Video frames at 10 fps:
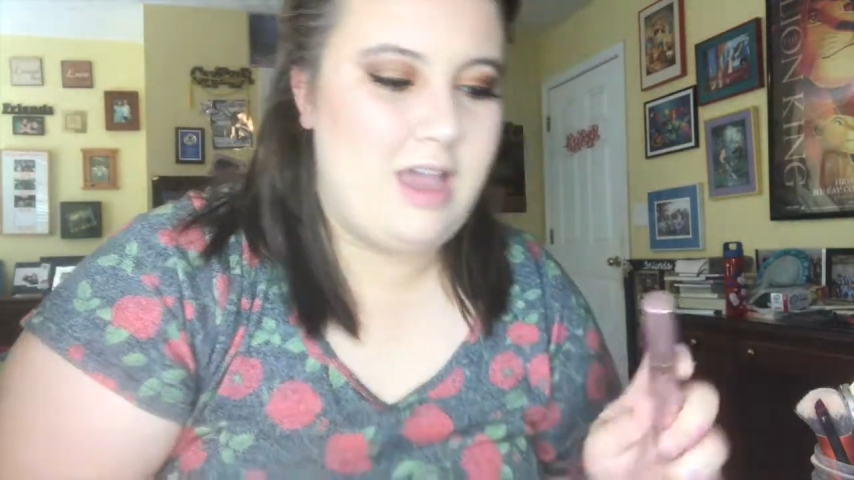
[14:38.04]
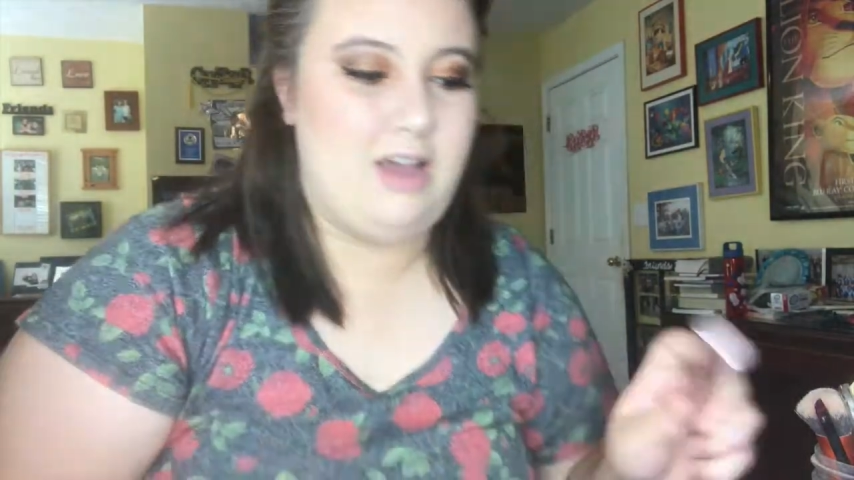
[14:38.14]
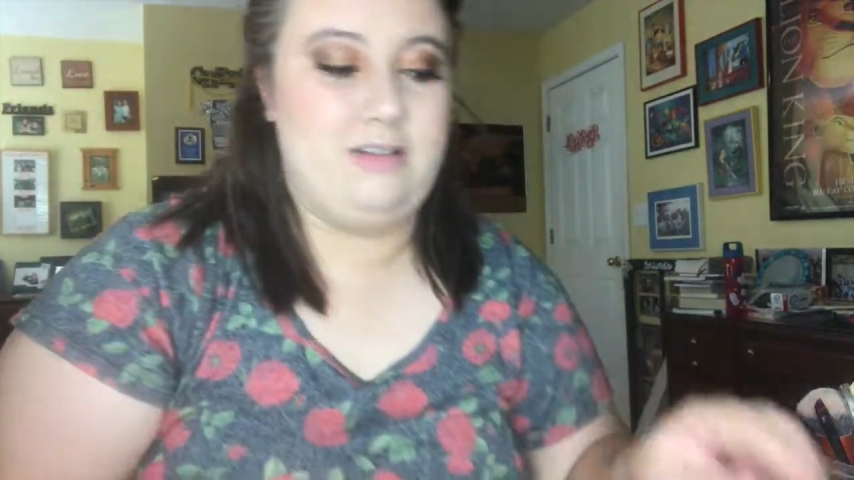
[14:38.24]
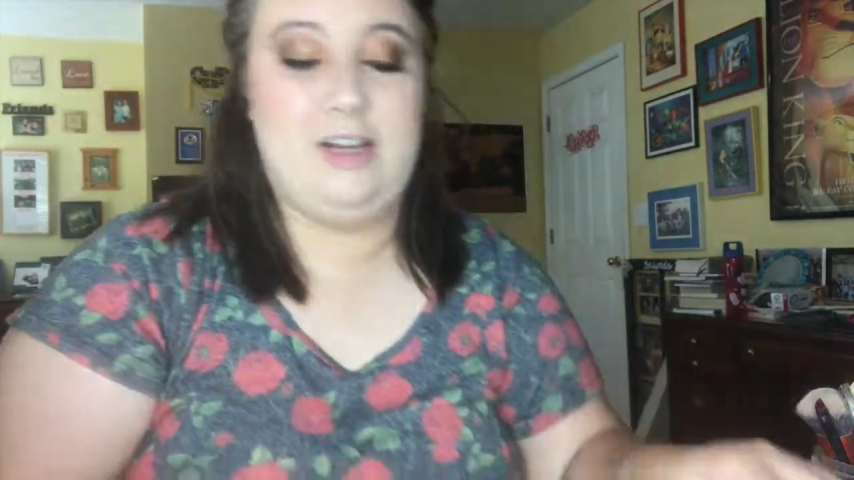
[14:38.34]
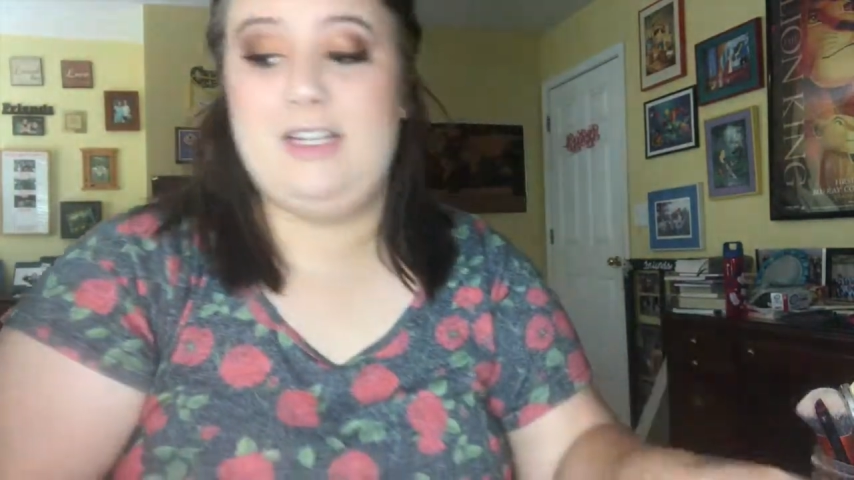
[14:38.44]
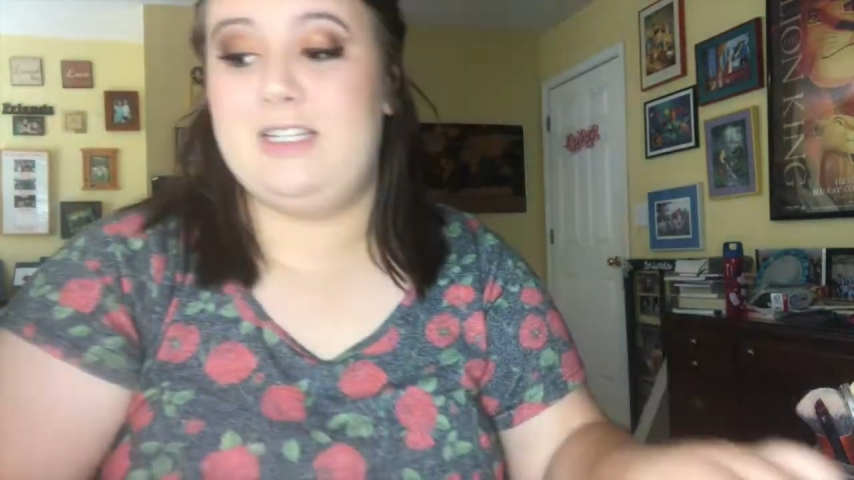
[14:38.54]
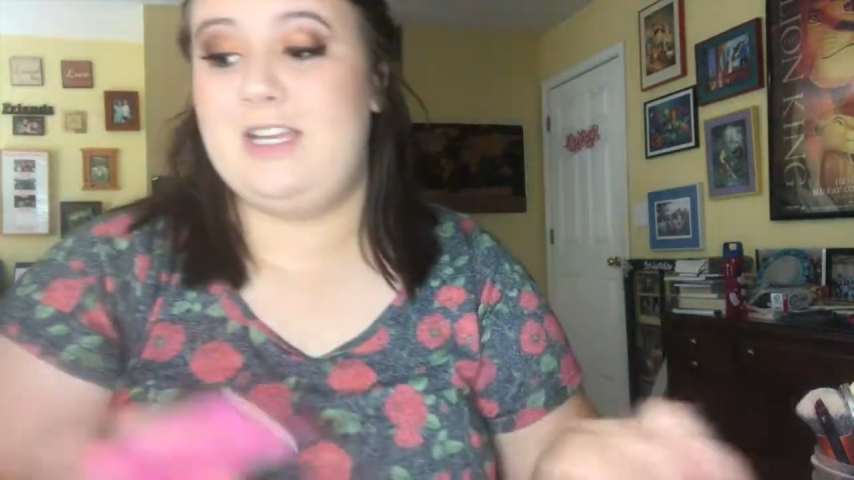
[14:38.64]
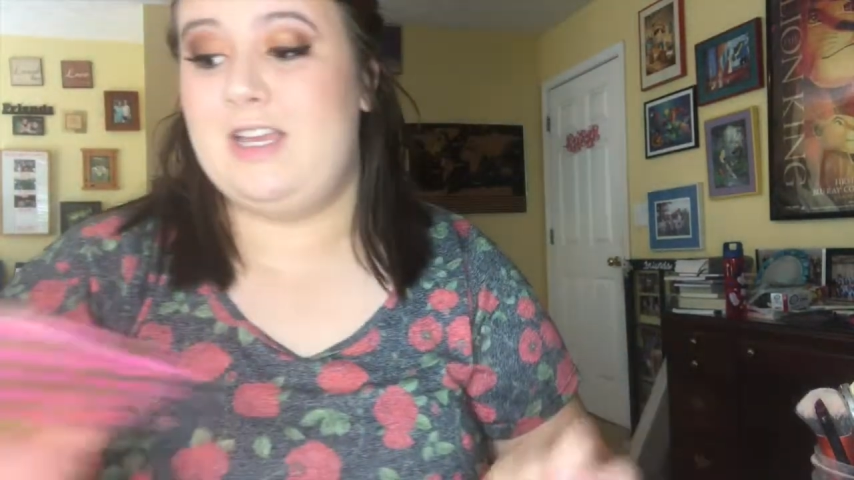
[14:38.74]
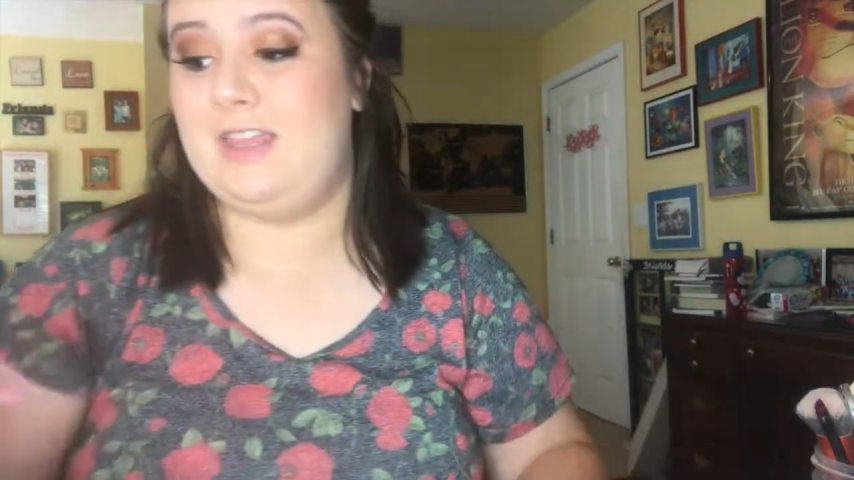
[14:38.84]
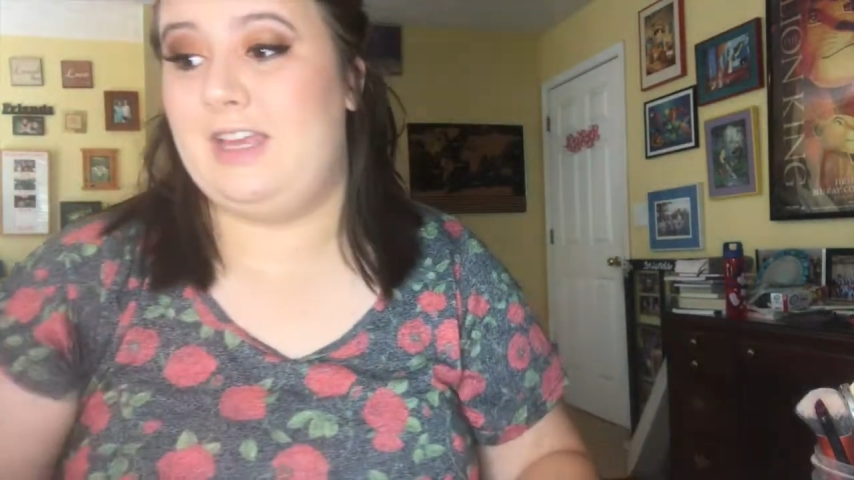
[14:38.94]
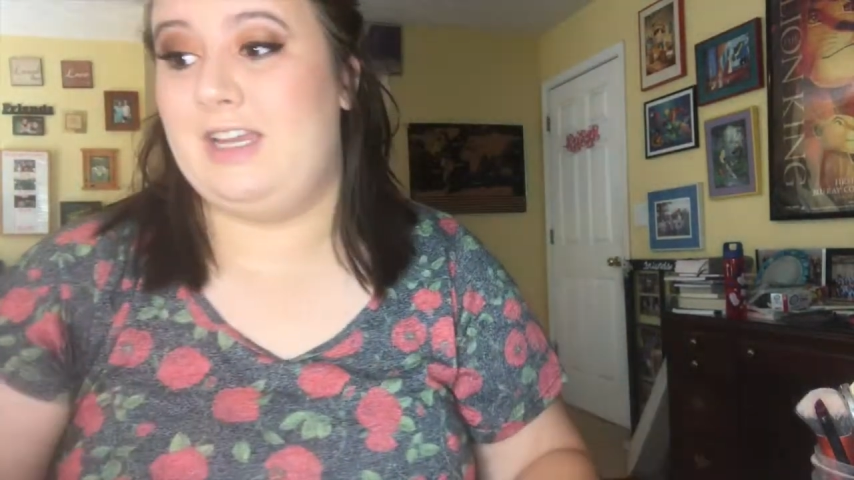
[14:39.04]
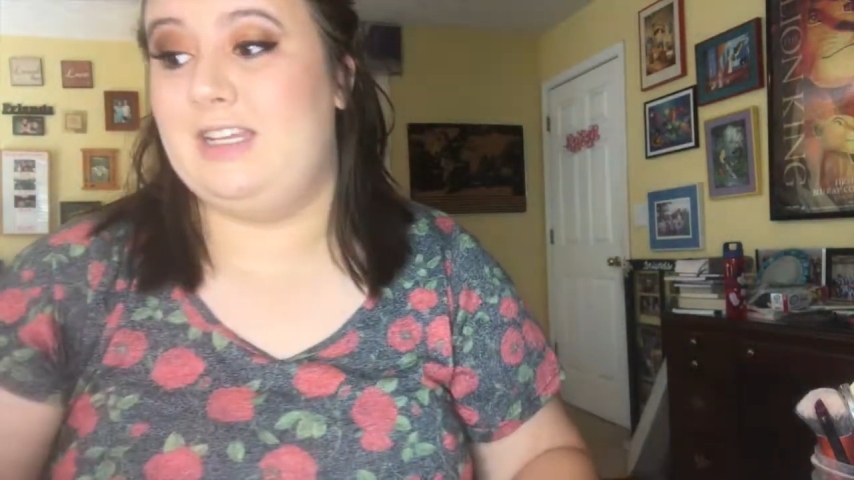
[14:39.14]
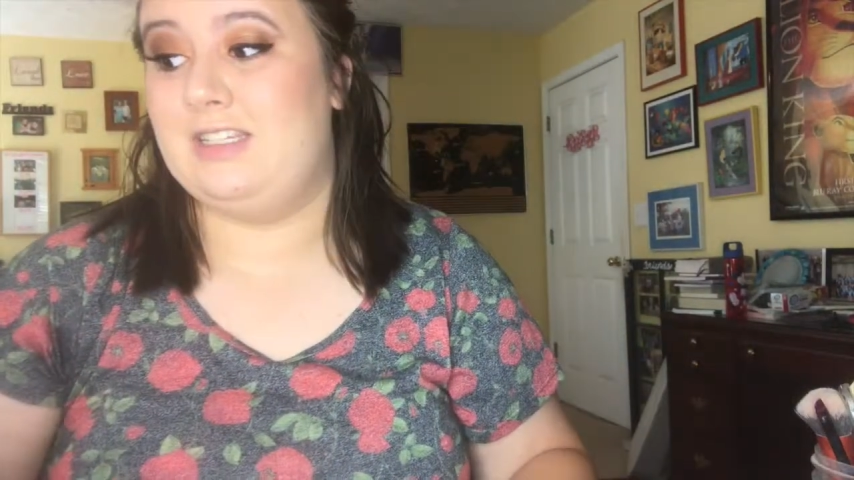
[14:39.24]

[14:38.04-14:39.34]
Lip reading: Alright, that